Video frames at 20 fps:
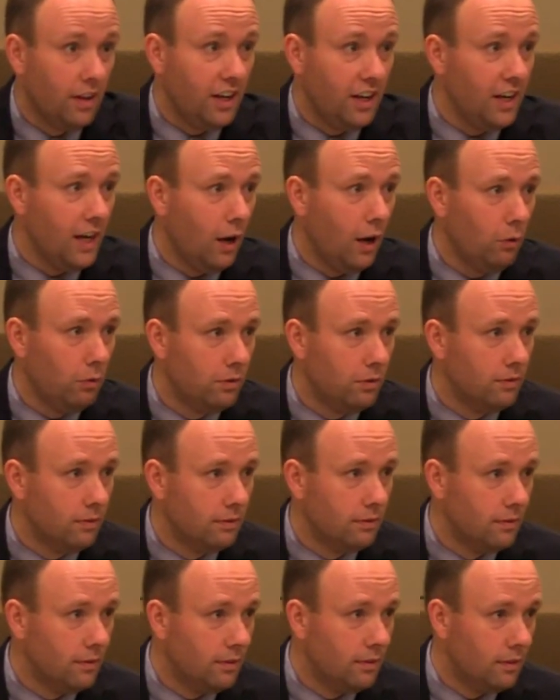You know,
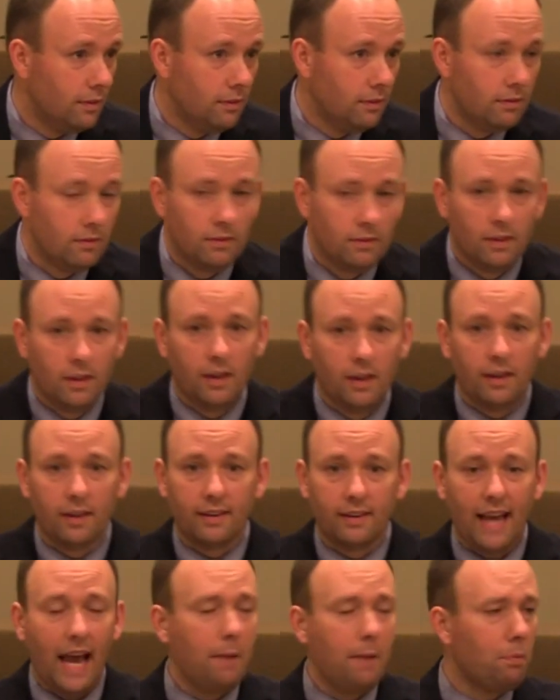
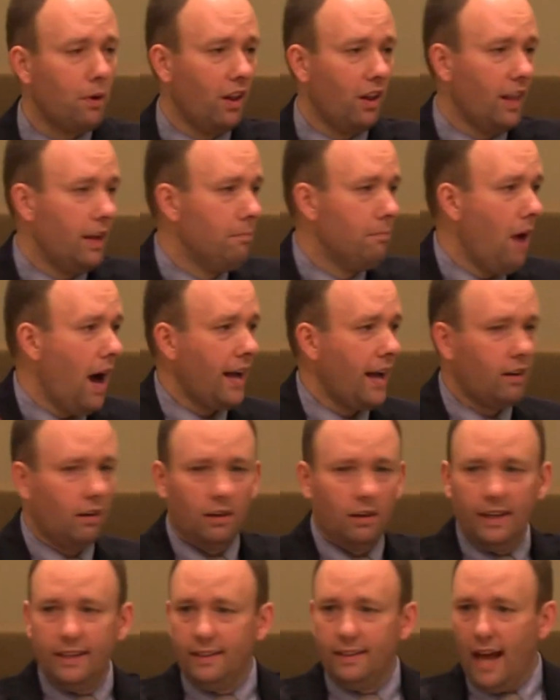Gabriel and
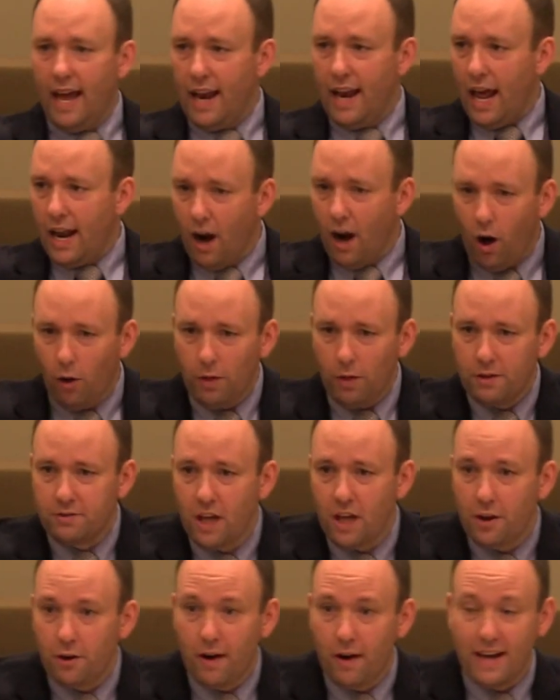Michael and all those
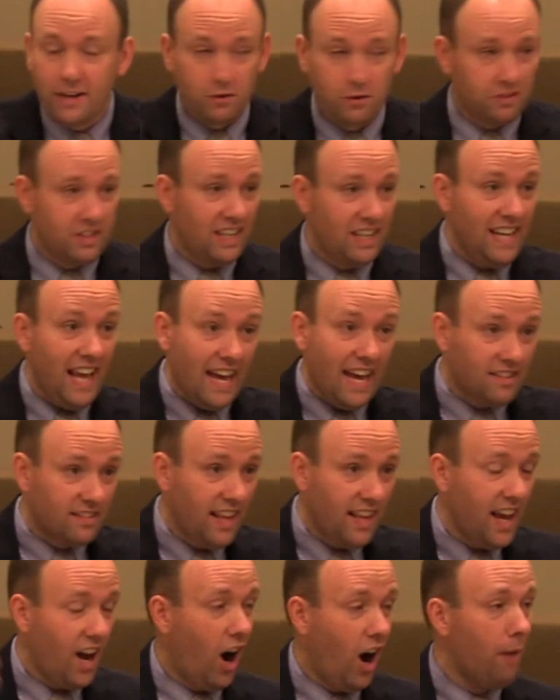other angels. And yes,
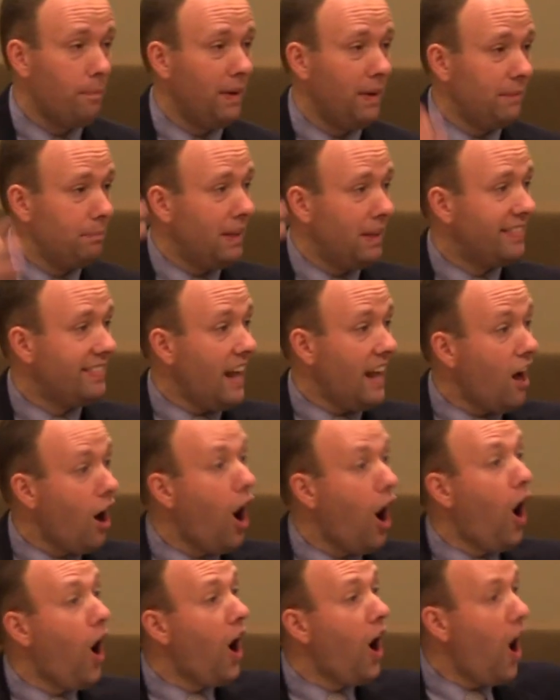they are, but there
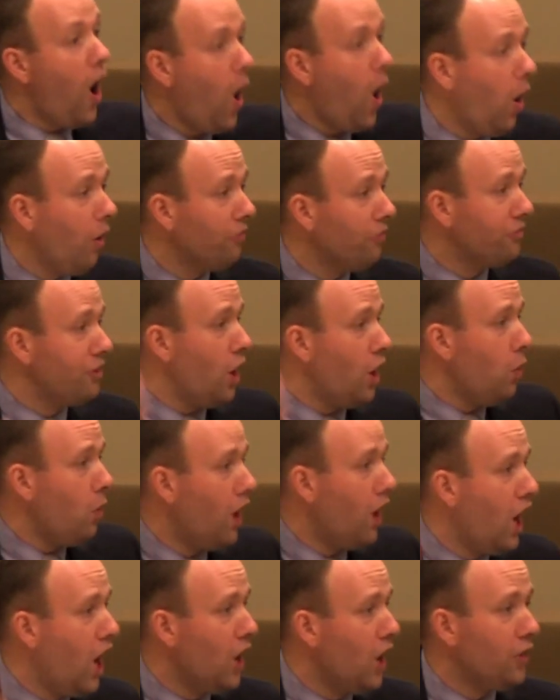are
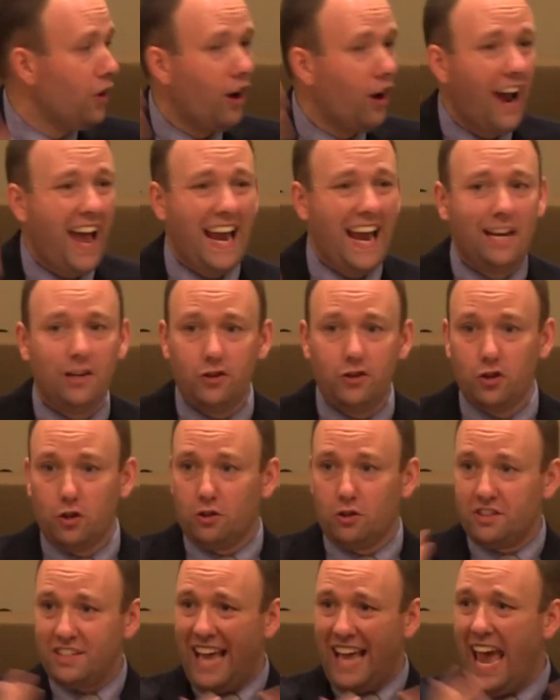also other
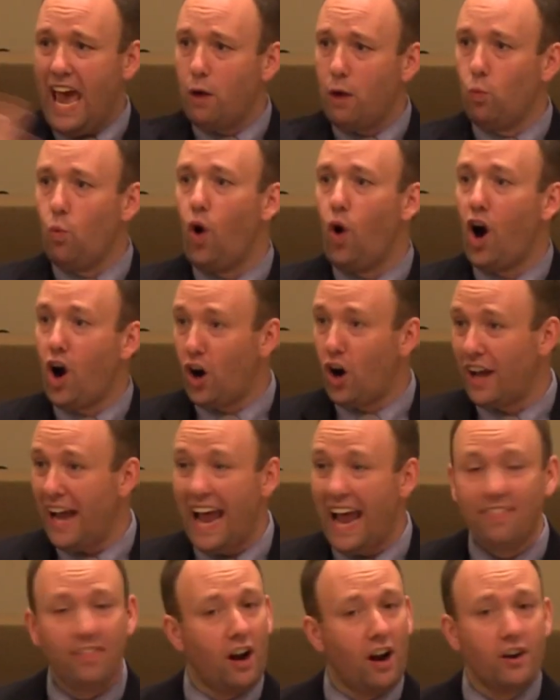angels at work,
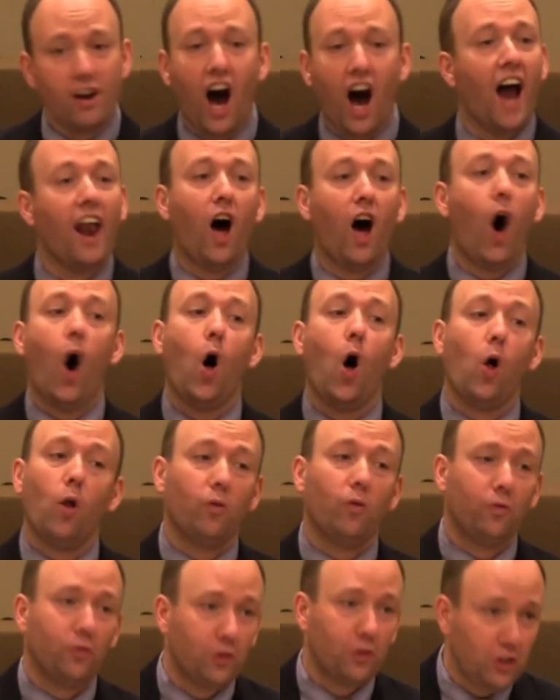and they're not
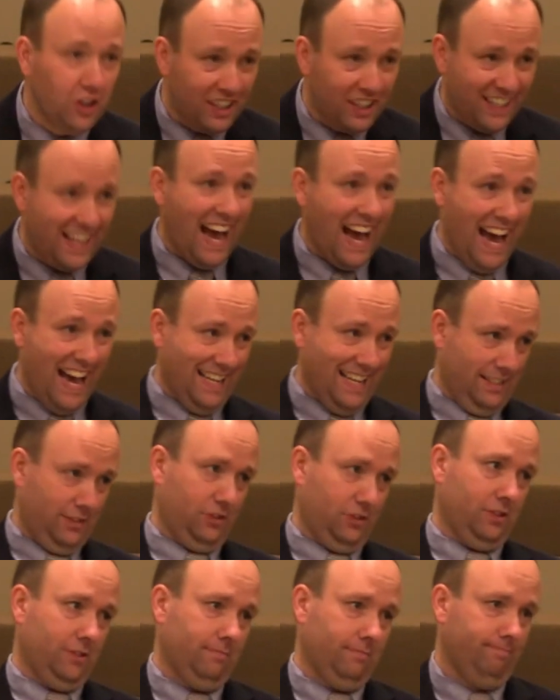all good
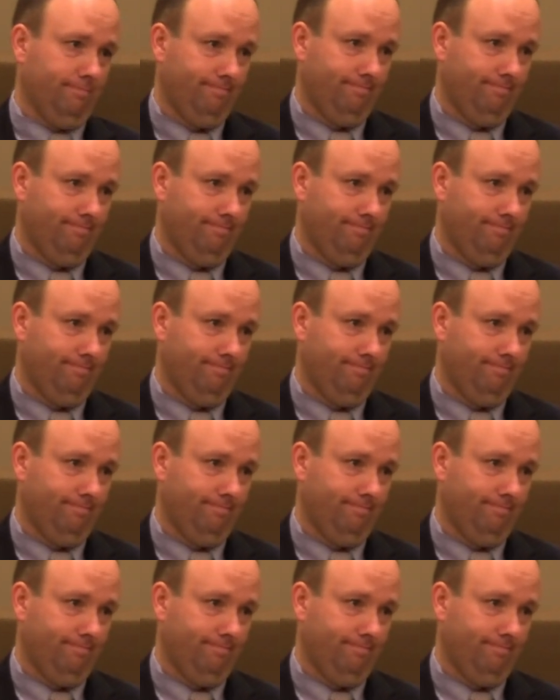guys.